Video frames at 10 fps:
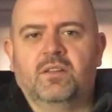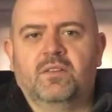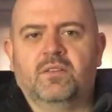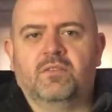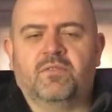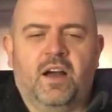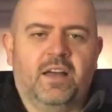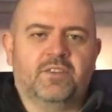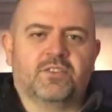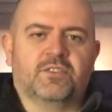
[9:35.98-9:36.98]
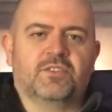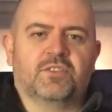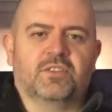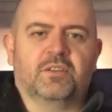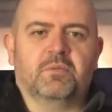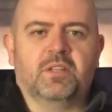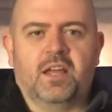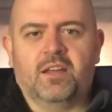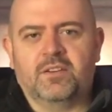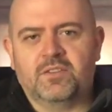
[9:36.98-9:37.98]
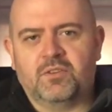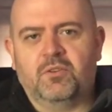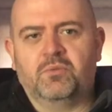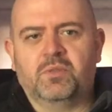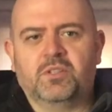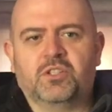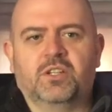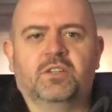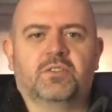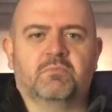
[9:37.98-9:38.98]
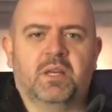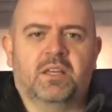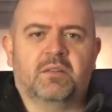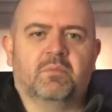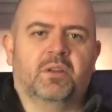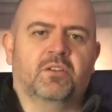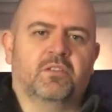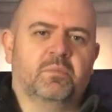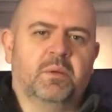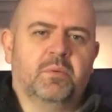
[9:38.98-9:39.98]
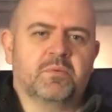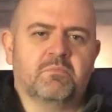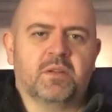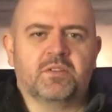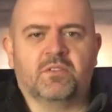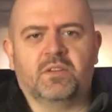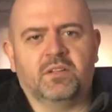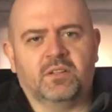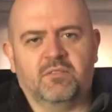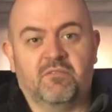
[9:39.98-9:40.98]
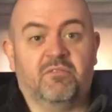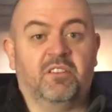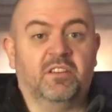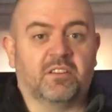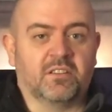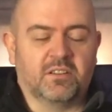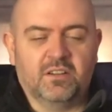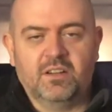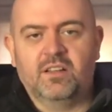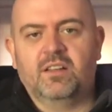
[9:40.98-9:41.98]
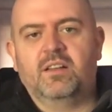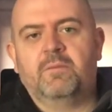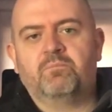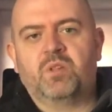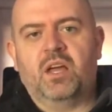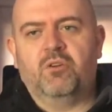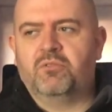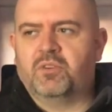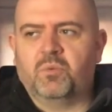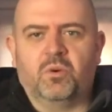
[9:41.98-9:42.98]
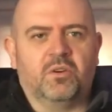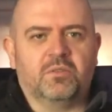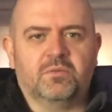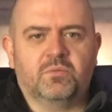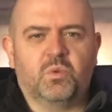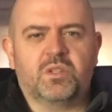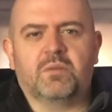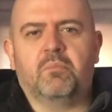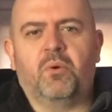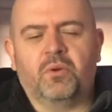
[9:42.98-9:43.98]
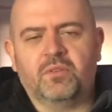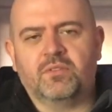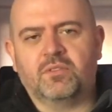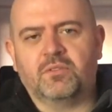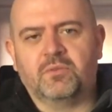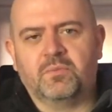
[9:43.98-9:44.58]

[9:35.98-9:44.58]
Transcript: Pfizers and your Modernas, all in the shares, making money off people's misery and fear. And all for what? What's it pointing to?